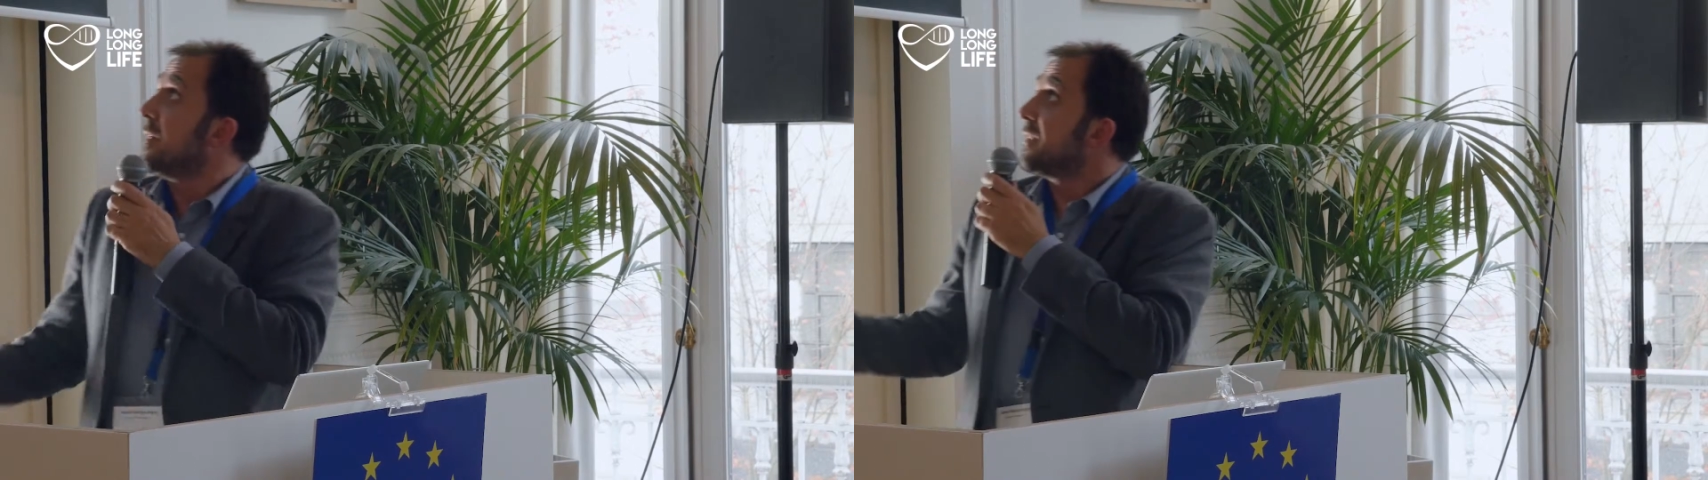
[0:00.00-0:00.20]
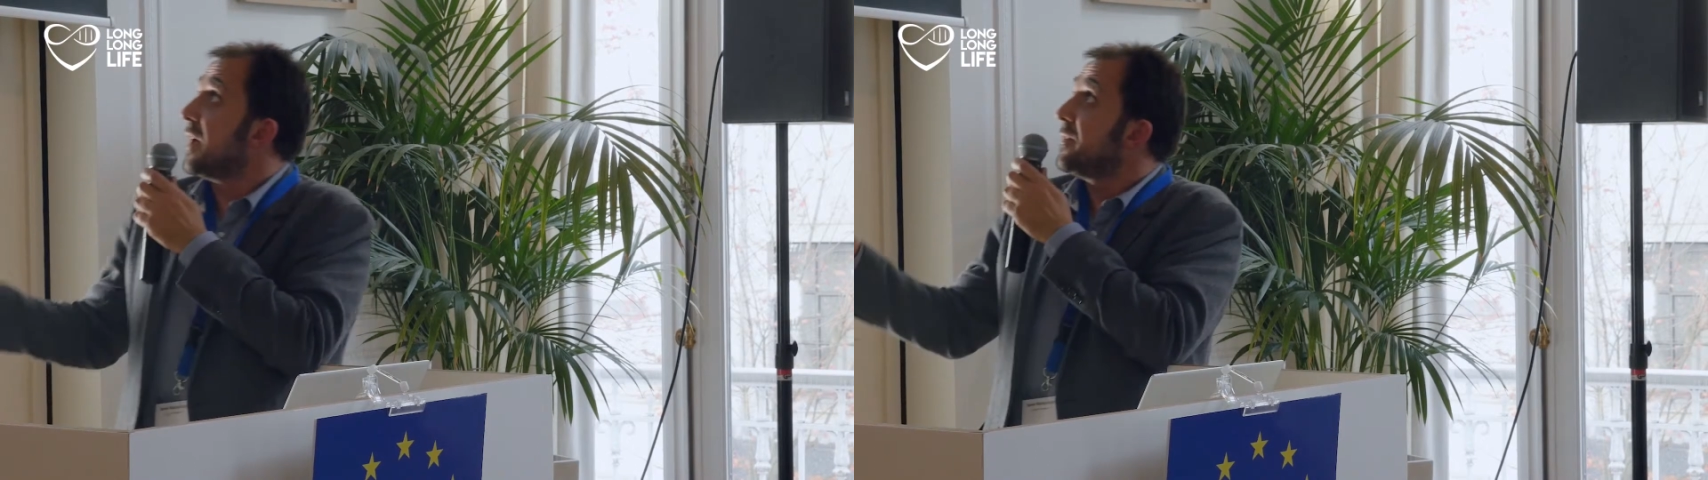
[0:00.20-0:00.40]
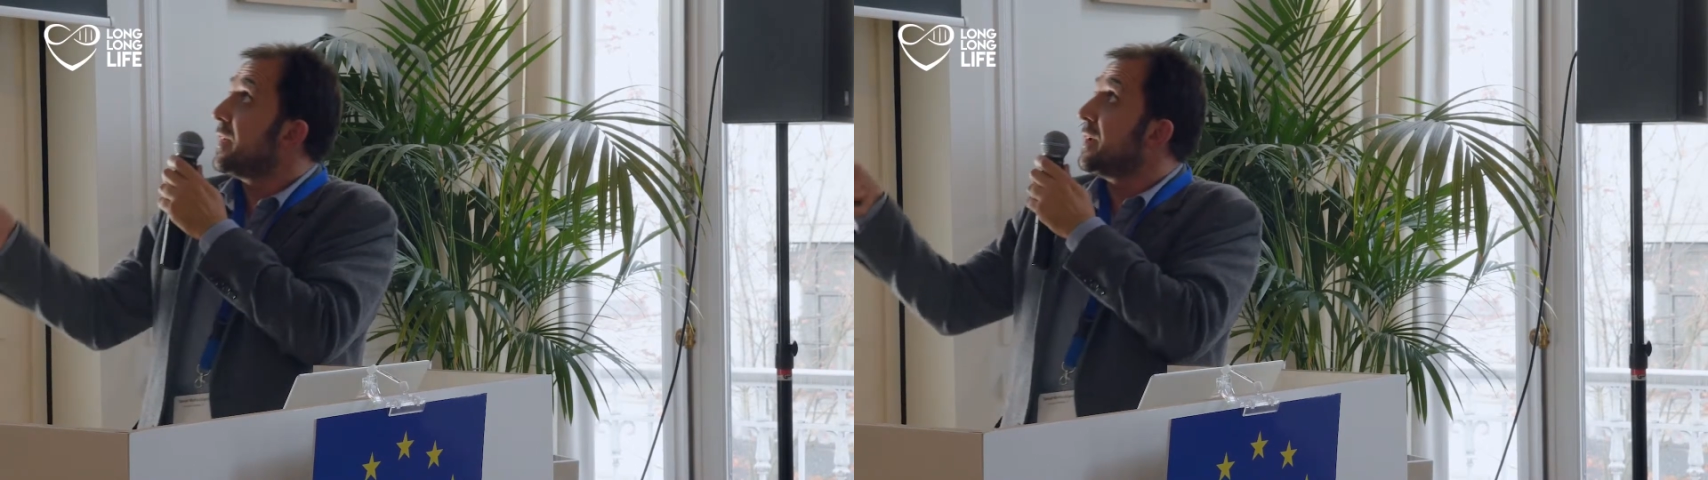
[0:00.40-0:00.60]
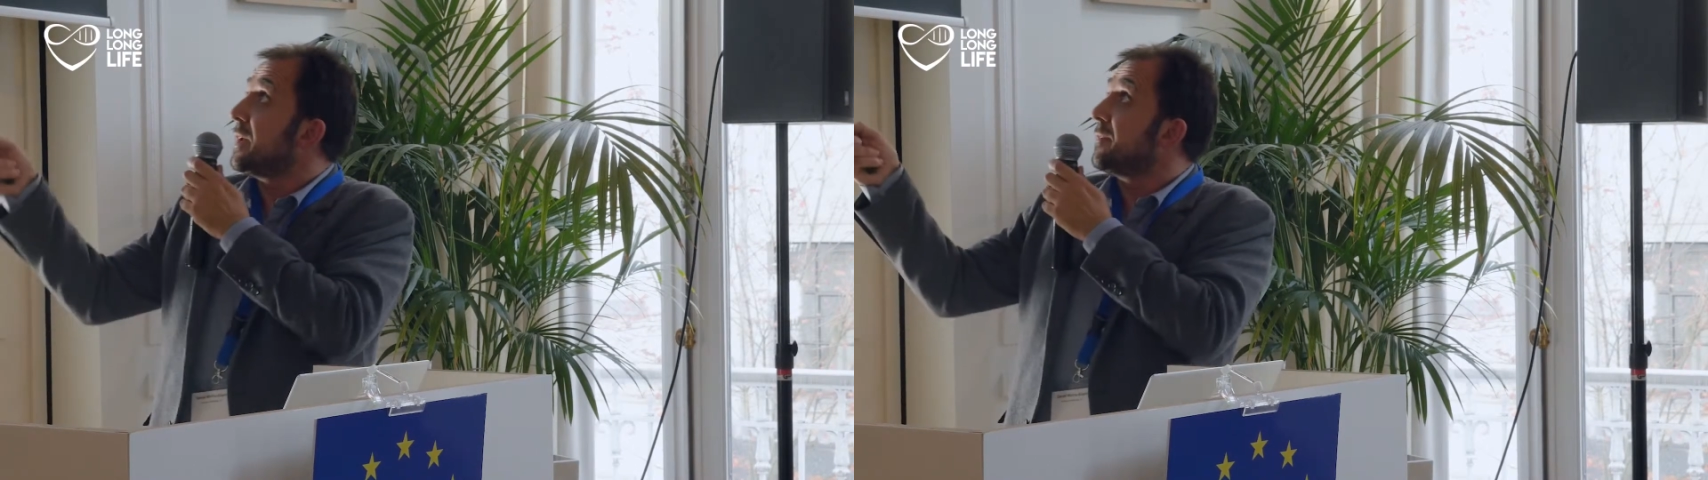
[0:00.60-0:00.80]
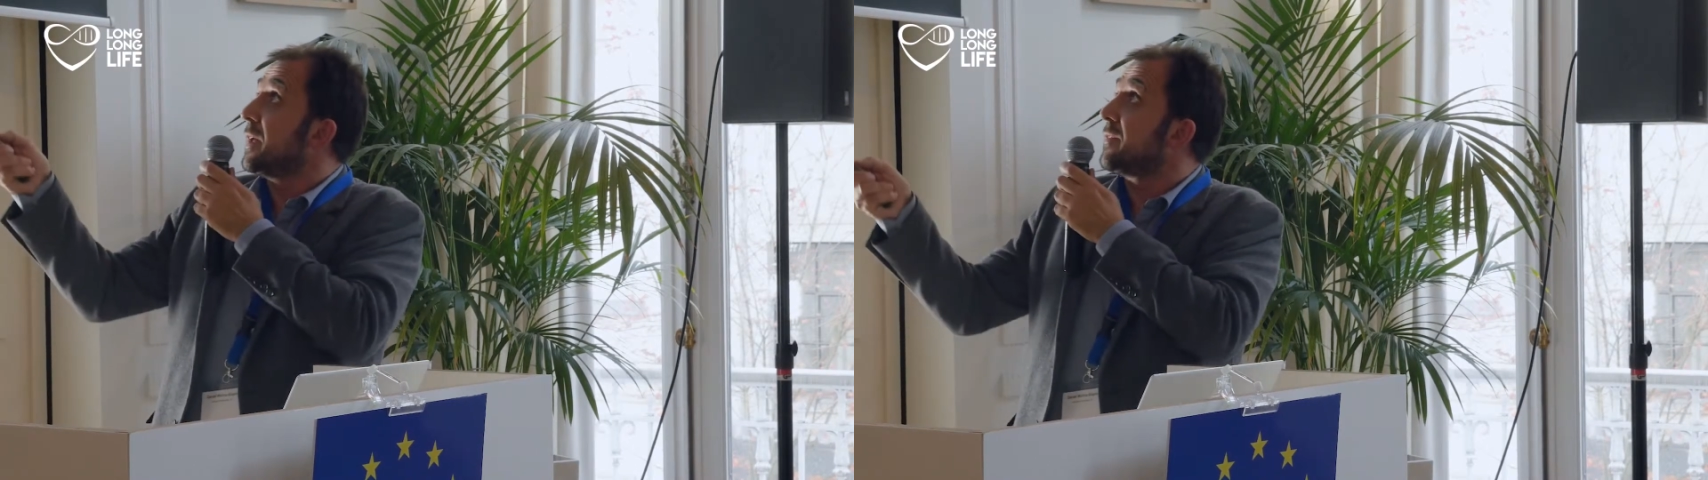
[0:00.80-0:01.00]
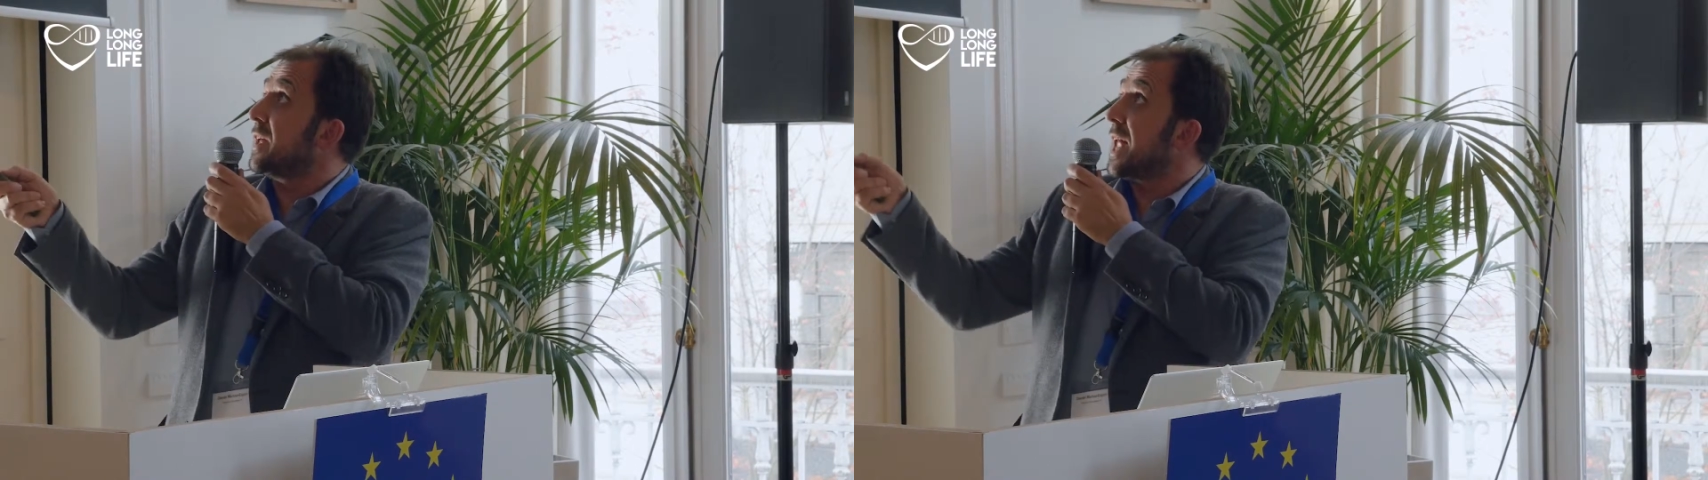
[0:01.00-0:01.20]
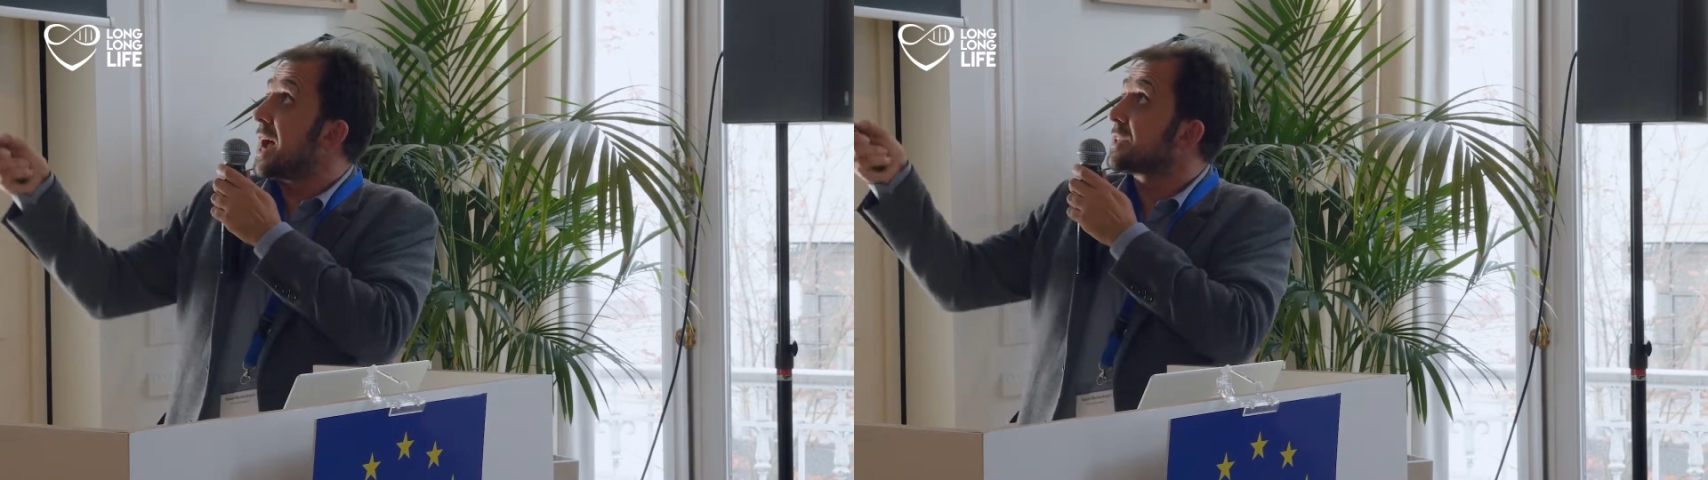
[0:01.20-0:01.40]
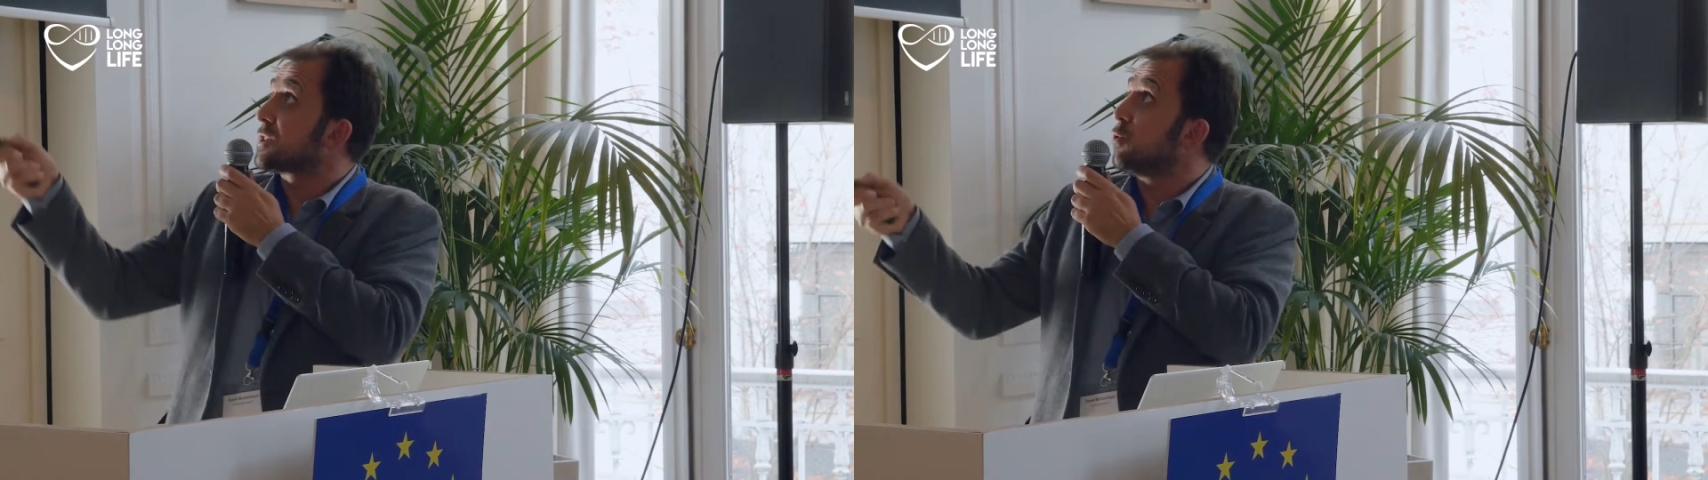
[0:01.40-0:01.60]
Then the
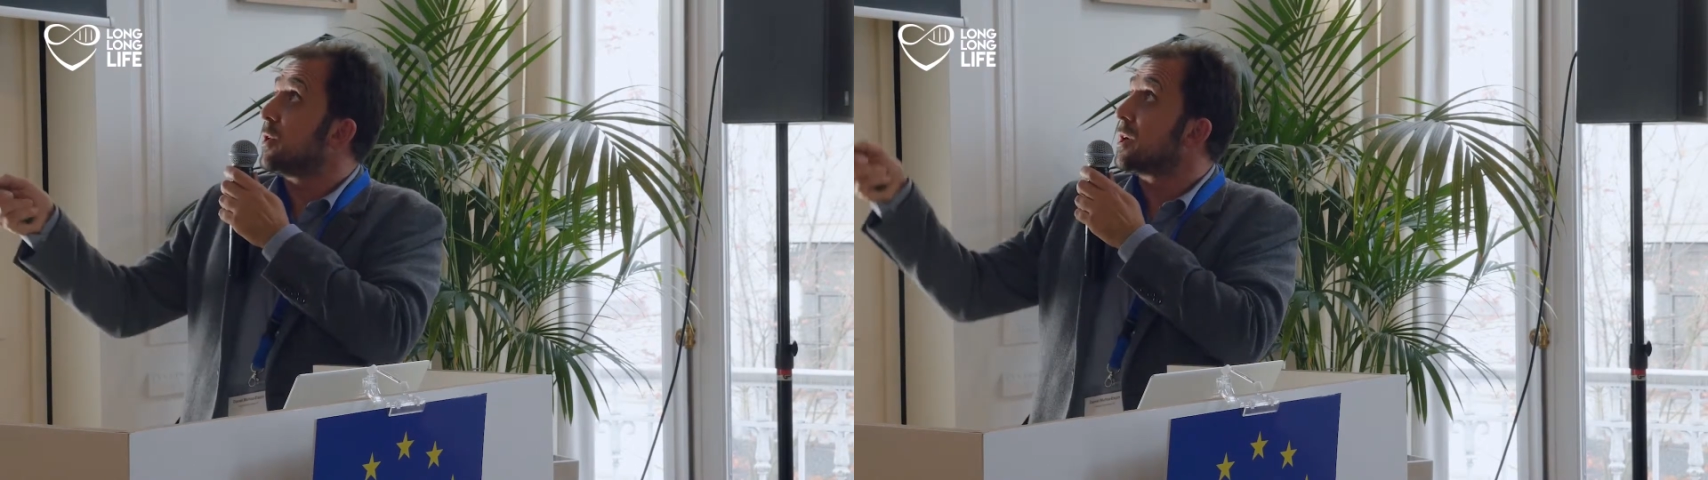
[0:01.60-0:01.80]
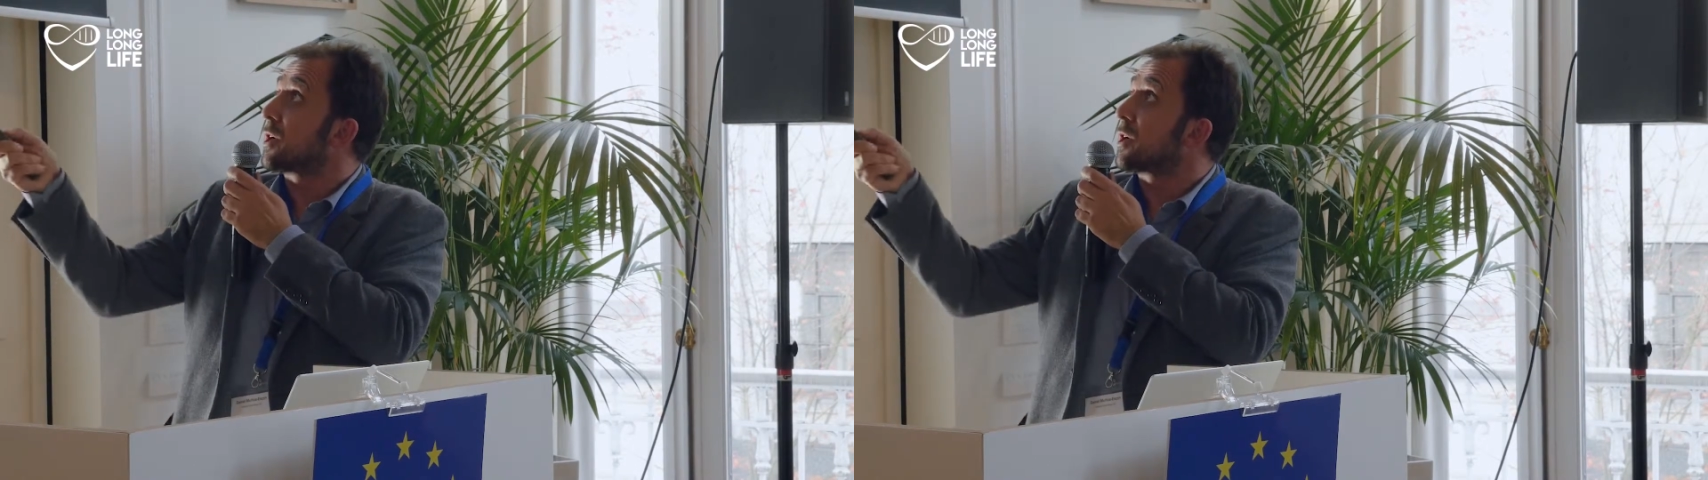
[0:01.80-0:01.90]
lungs were